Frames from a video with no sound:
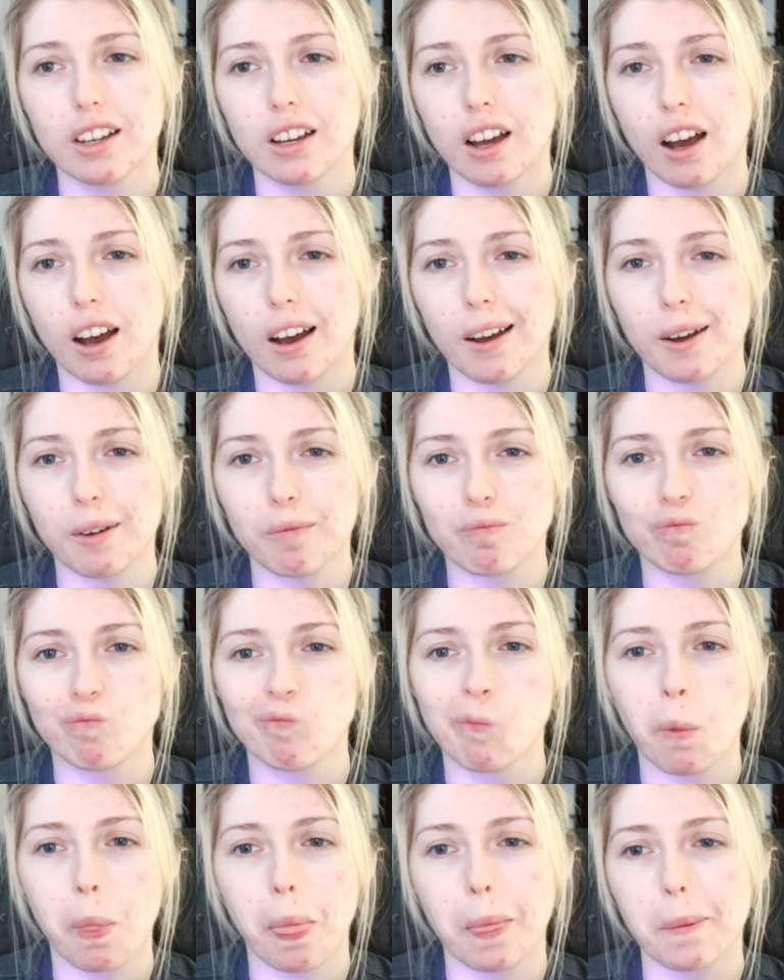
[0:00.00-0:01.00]

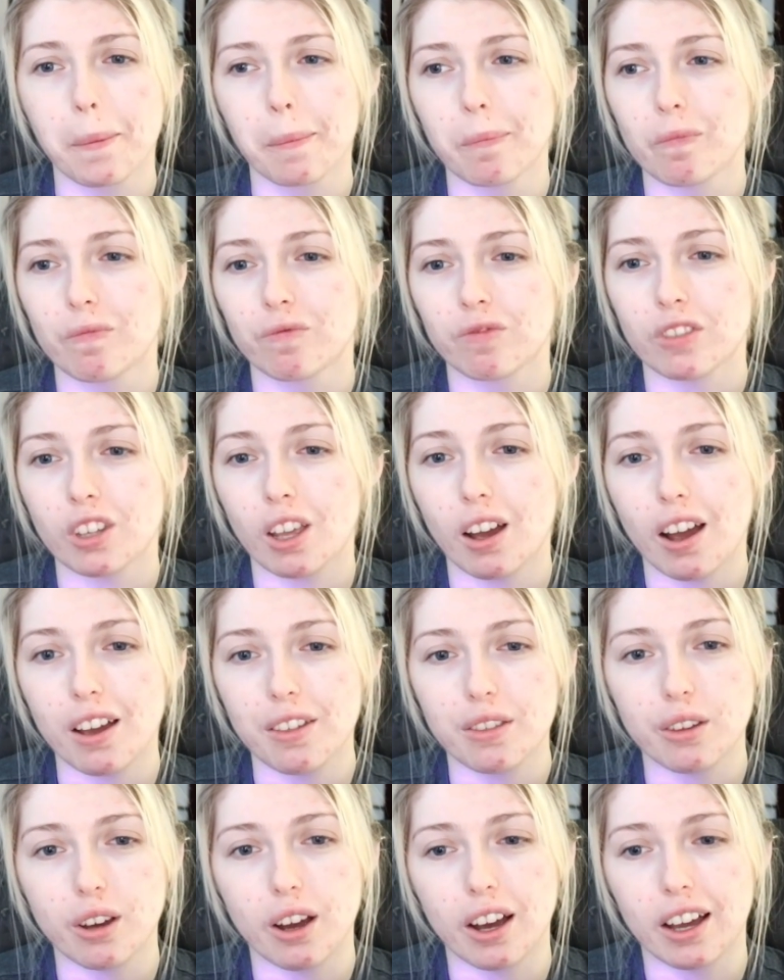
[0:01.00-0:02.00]
I
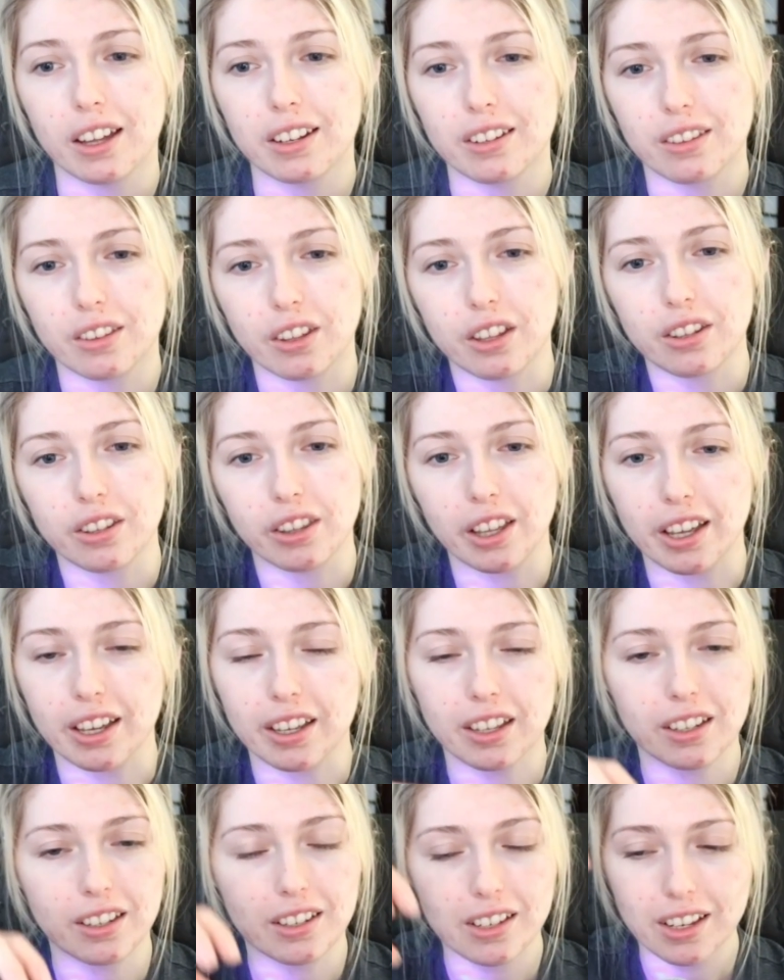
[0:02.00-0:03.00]
thought that,
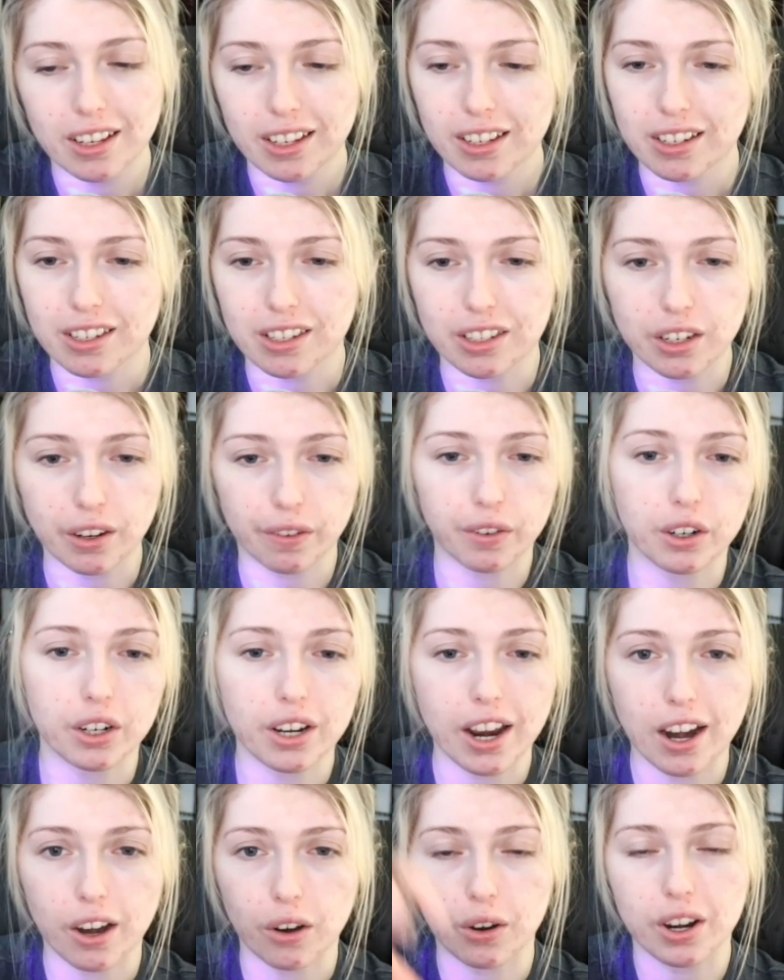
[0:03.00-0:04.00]
like, different
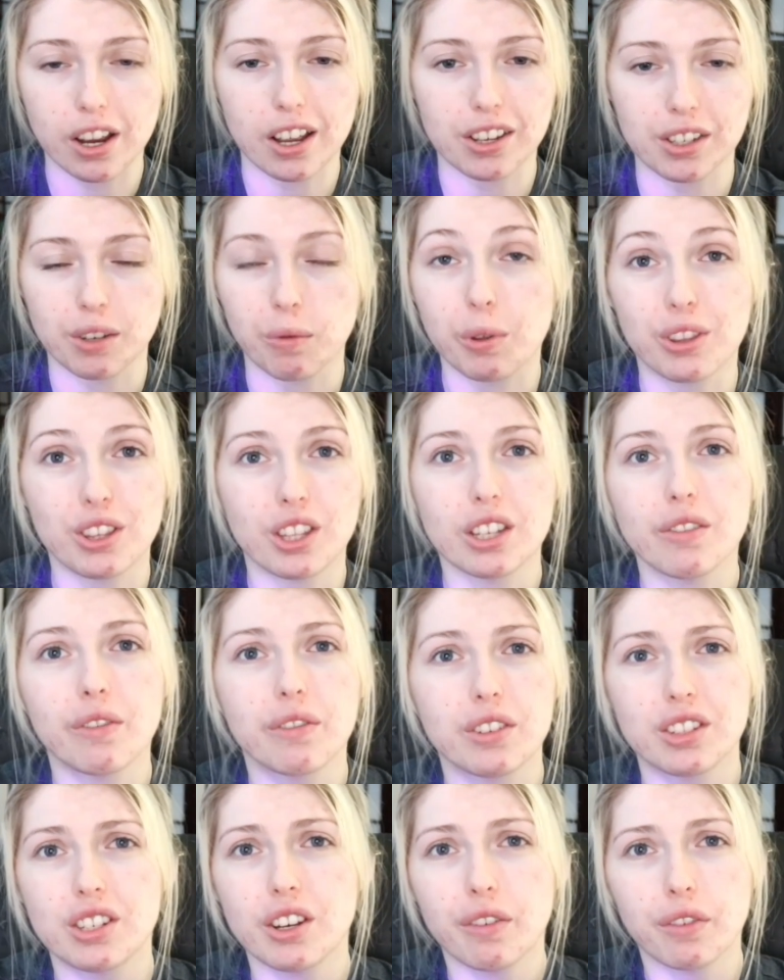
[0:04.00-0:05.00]
areas and with
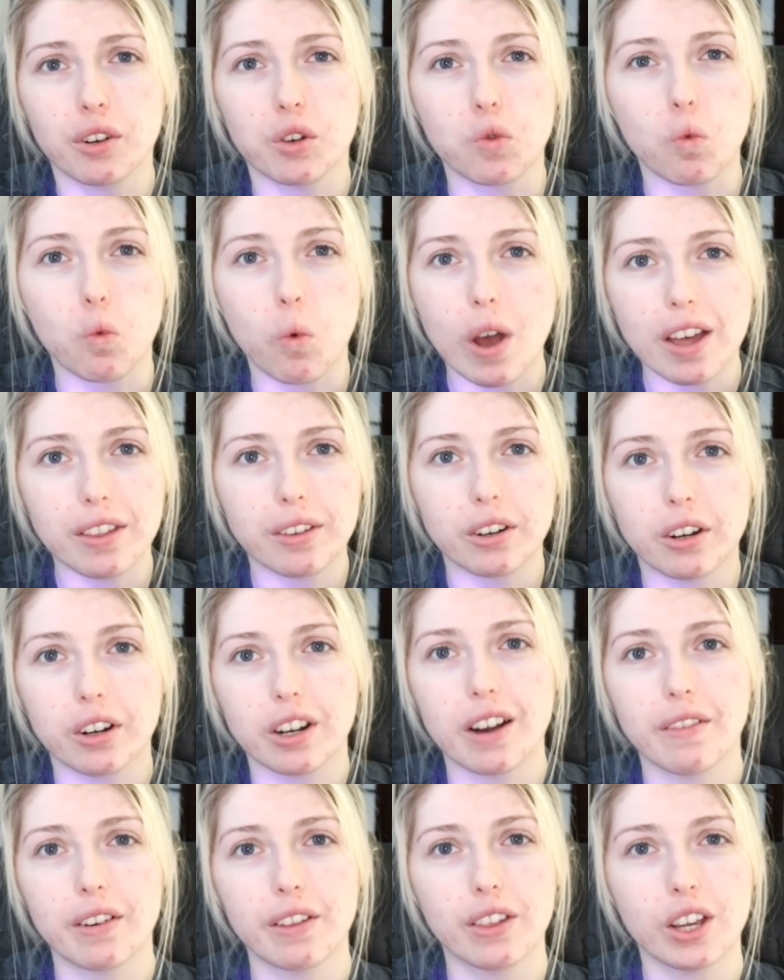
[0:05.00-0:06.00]
different weather and
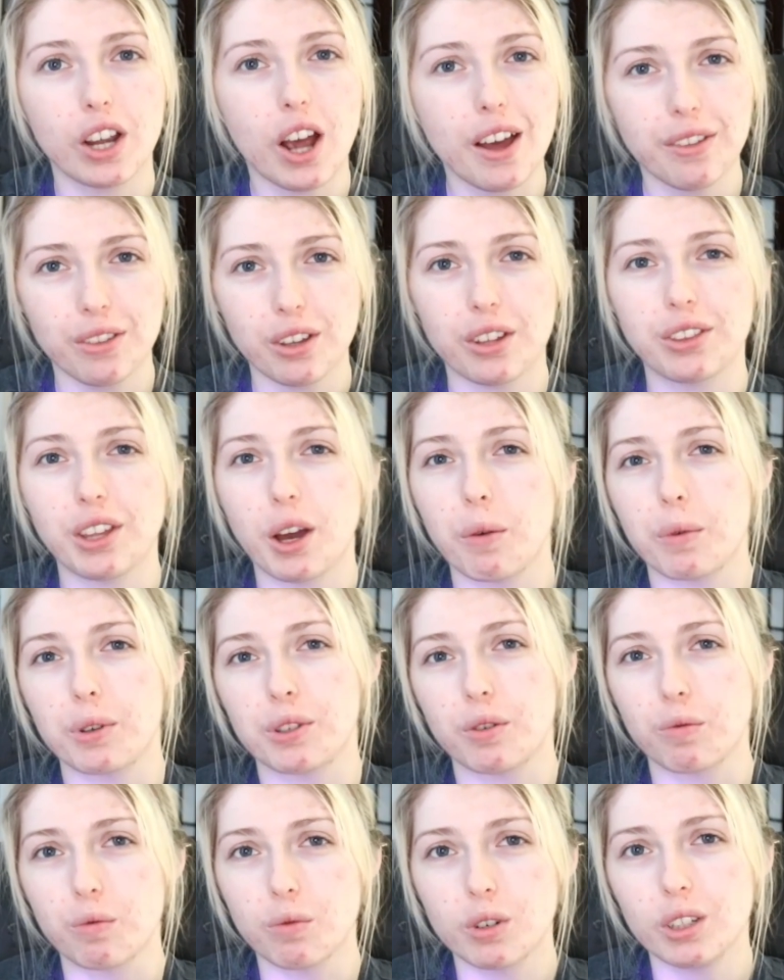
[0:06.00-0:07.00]
everything, I thought that was
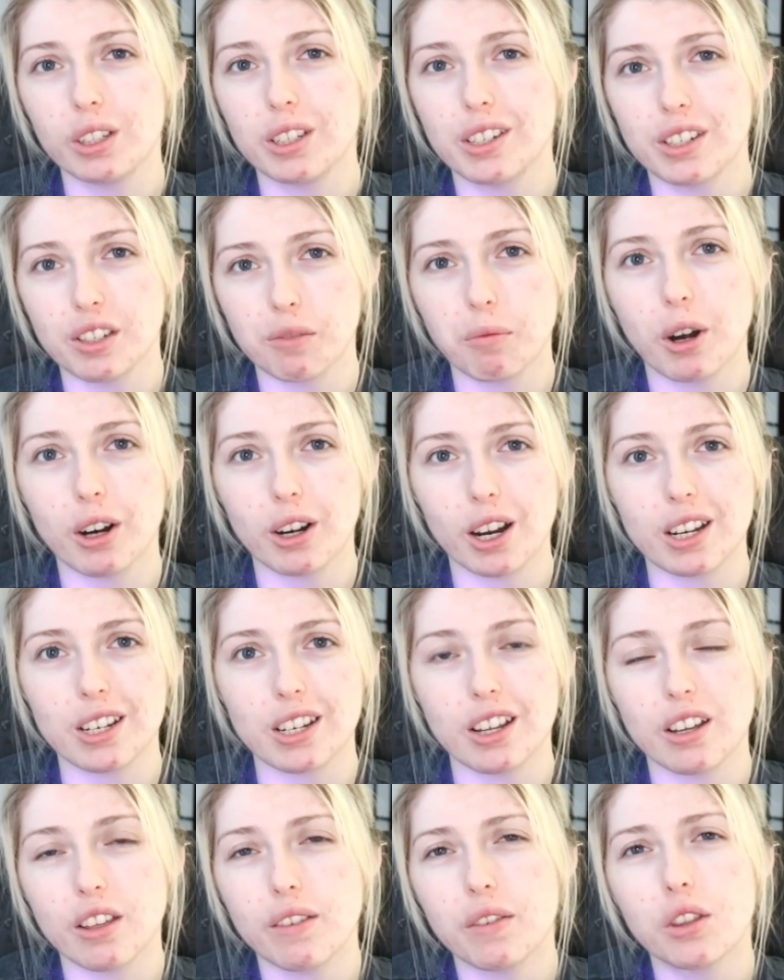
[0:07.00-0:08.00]
a really smart
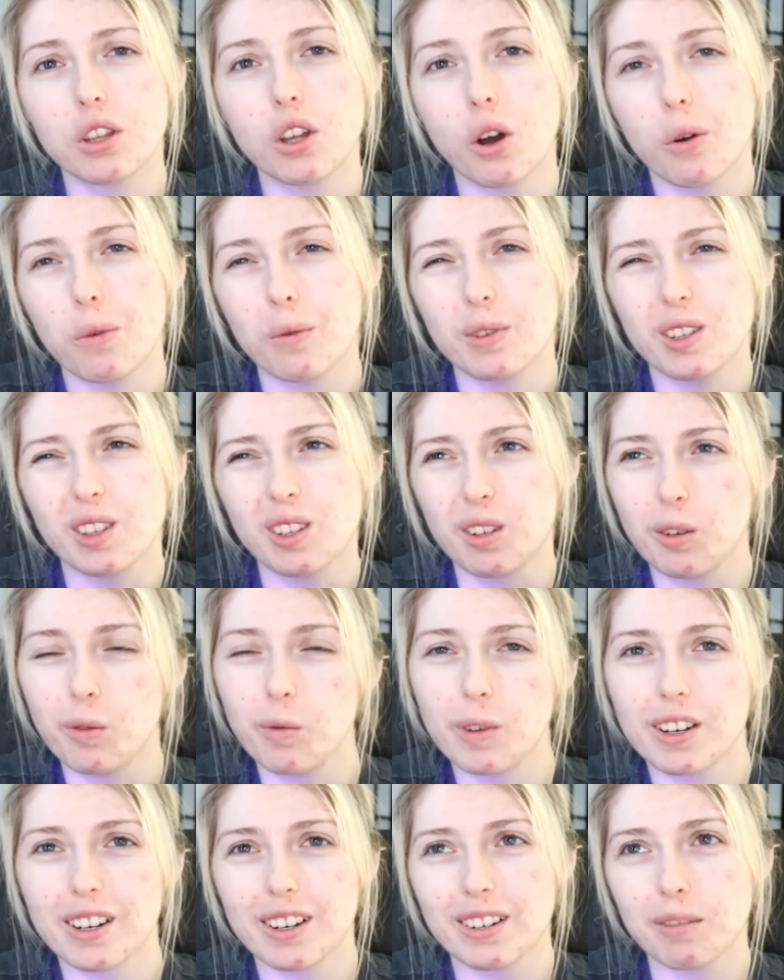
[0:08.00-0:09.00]
idea, even though it was a little
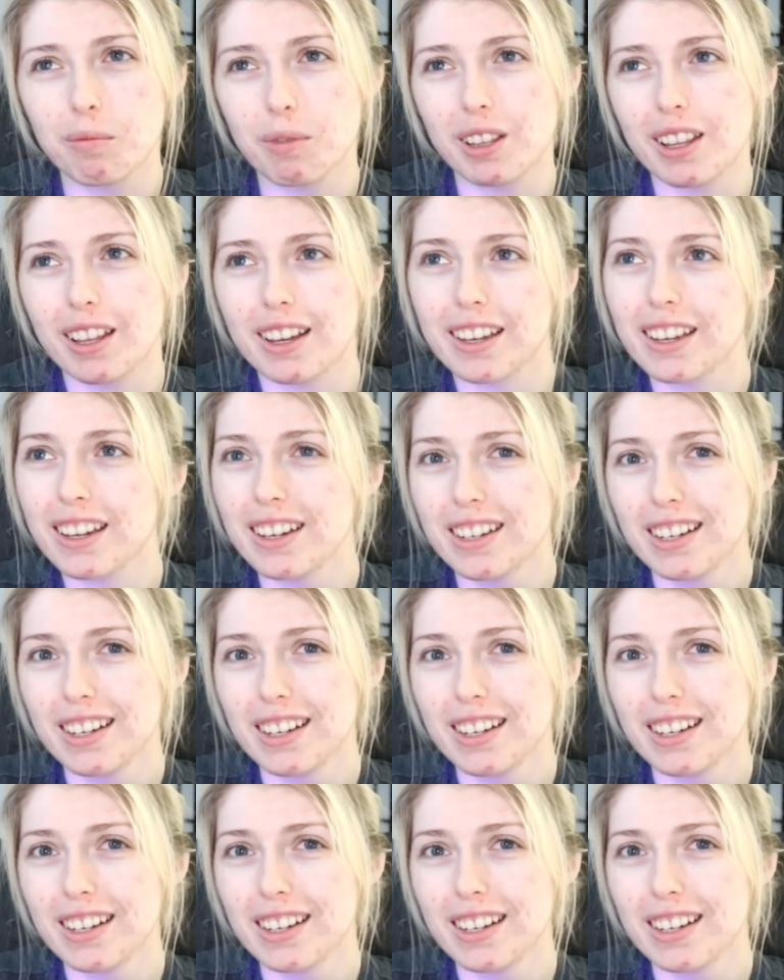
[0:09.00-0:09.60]
weird to be like,